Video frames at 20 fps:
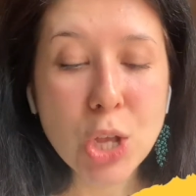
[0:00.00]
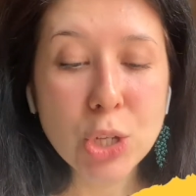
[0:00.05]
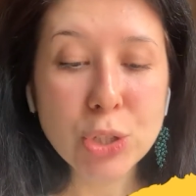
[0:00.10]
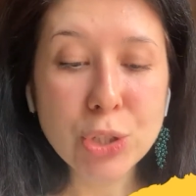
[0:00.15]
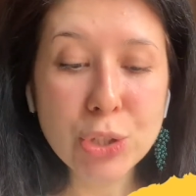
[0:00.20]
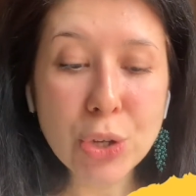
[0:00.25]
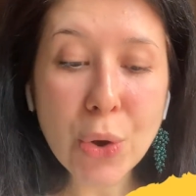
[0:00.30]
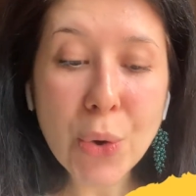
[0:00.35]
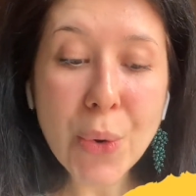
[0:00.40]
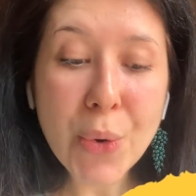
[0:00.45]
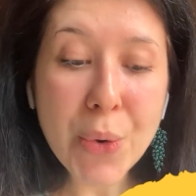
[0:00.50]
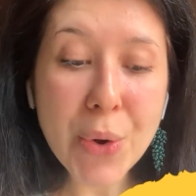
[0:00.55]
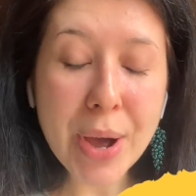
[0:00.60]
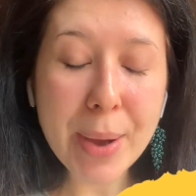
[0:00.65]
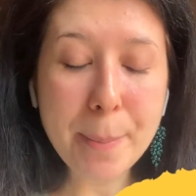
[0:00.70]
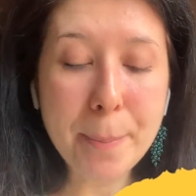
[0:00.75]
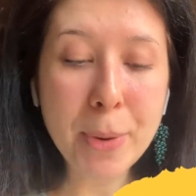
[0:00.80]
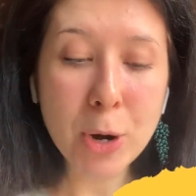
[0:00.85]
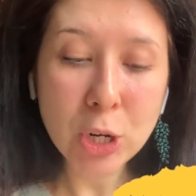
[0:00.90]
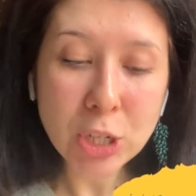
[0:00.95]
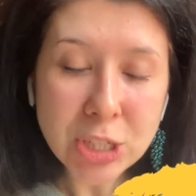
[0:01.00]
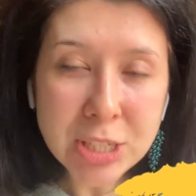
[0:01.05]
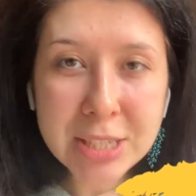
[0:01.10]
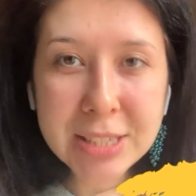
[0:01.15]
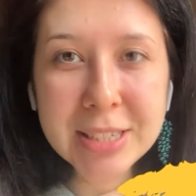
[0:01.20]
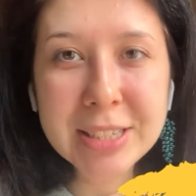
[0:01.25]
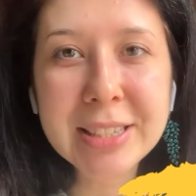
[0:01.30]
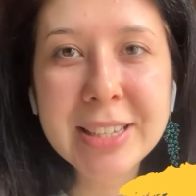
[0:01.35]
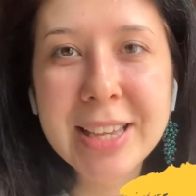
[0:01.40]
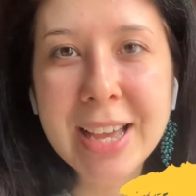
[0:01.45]
So
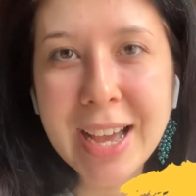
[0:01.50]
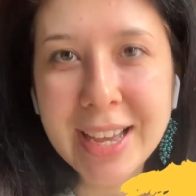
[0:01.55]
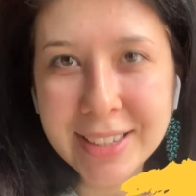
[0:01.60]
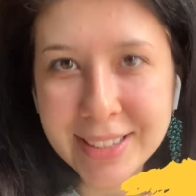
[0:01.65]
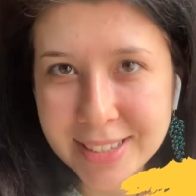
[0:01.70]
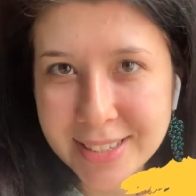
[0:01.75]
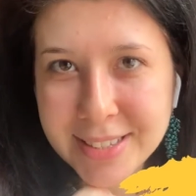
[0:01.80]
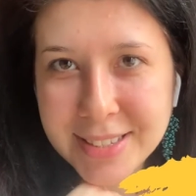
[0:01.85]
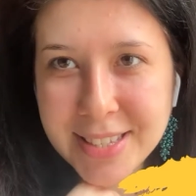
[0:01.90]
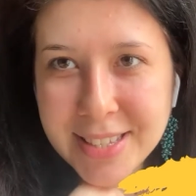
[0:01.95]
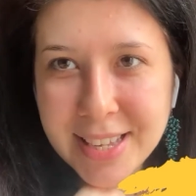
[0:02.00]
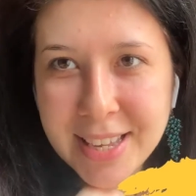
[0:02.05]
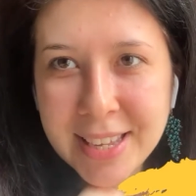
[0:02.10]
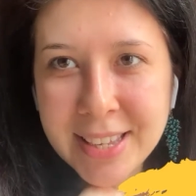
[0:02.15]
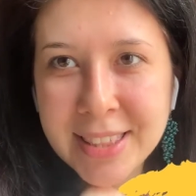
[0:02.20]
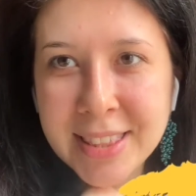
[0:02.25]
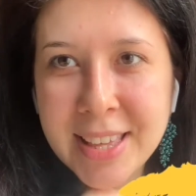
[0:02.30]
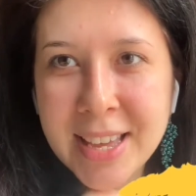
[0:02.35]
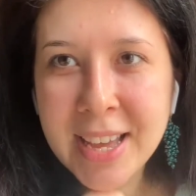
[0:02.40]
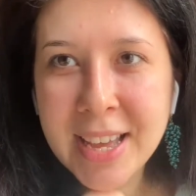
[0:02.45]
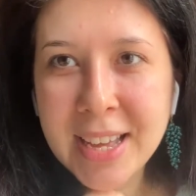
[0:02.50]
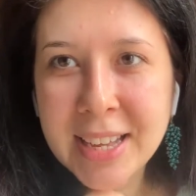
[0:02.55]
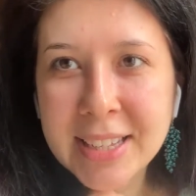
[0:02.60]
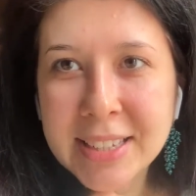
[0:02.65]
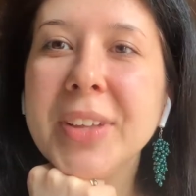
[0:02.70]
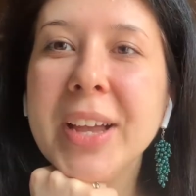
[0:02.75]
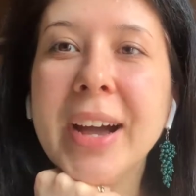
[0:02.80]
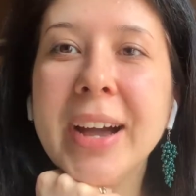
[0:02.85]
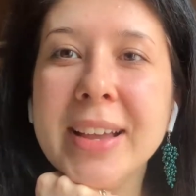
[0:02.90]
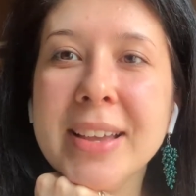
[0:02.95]
personally, I can say
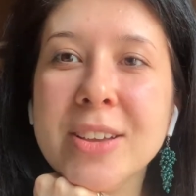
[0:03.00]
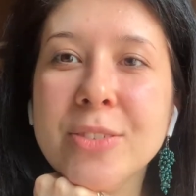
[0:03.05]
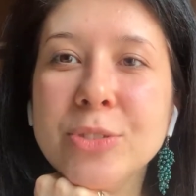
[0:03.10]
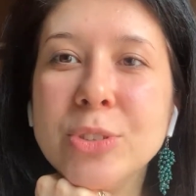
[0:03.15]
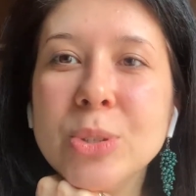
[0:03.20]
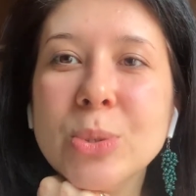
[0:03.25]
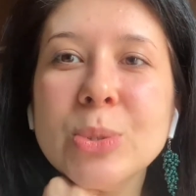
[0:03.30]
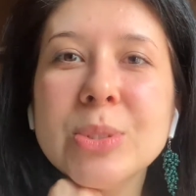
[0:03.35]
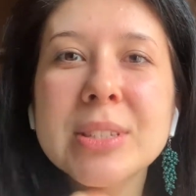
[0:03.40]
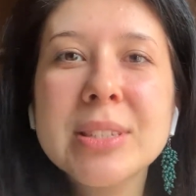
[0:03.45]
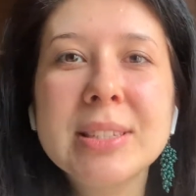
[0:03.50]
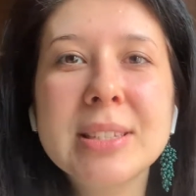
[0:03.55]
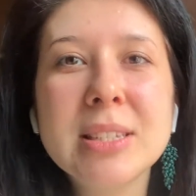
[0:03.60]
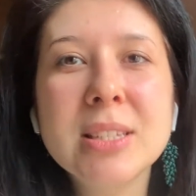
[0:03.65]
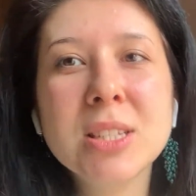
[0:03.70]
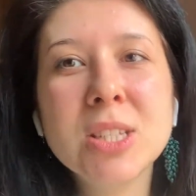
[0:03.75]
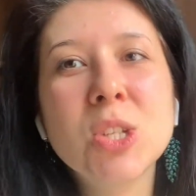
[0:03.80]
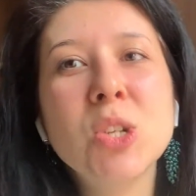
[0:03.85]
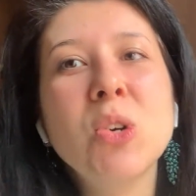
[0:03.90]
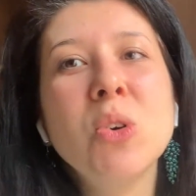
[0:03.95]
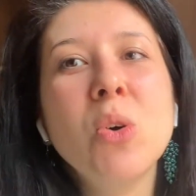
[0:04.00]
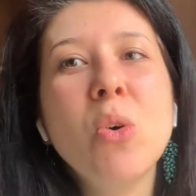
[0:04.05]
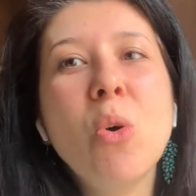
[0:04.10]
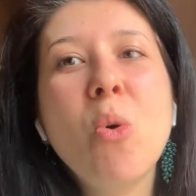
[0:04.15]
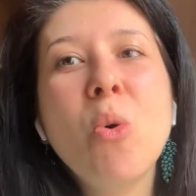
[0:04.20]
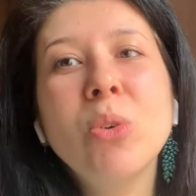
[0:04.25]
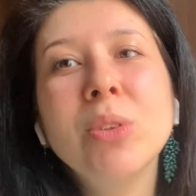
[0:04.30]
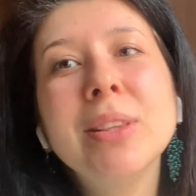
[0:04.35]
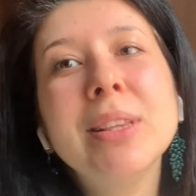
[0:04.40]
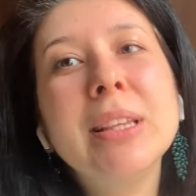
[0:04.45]
that I have used Seesaw
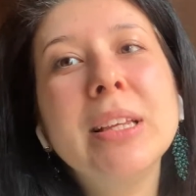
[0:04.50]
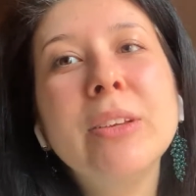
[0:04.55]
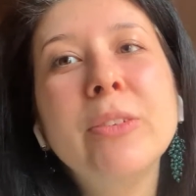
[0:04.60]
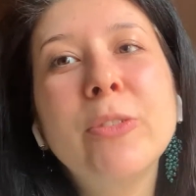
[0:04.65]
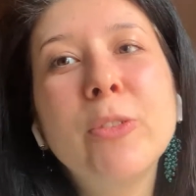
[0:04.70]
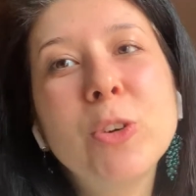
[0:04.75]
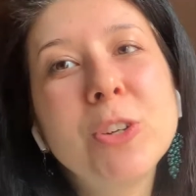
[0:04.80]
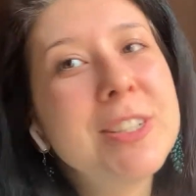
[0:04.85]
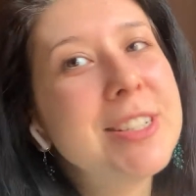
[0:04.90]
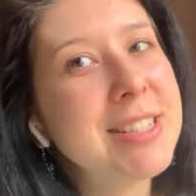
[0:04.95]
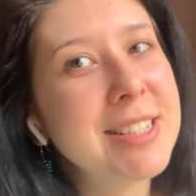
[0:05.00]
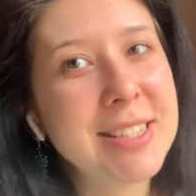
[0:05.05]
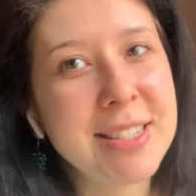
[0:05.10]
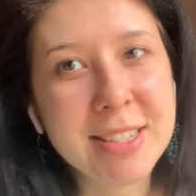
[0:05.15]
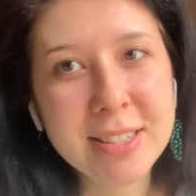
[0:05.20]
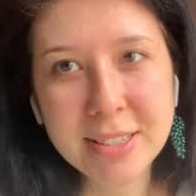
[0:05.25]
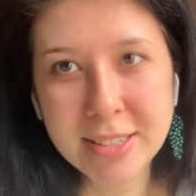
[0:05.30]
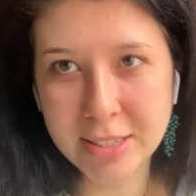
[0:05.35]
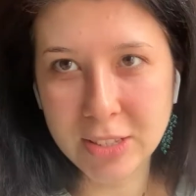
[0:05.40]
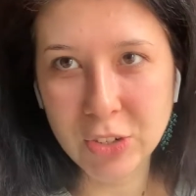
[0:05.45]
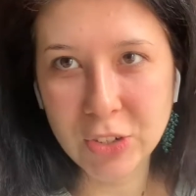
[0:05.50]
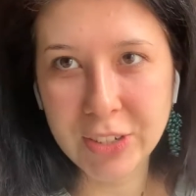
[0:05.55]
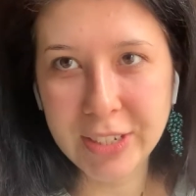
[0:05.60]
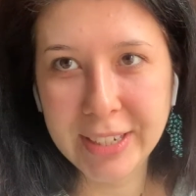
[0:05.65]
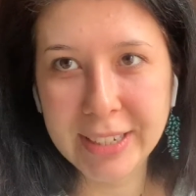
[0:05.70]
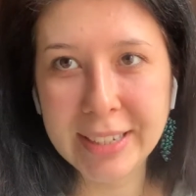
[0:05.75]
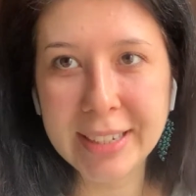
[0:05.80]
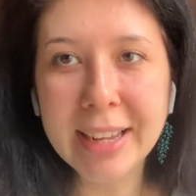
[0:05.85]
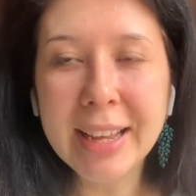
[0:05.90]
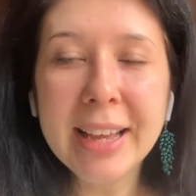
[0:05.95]
only for distance
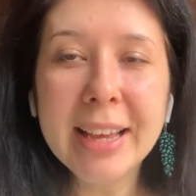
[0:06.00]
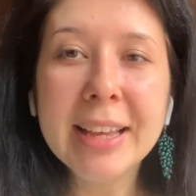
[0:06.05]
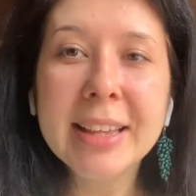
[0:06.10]
learning.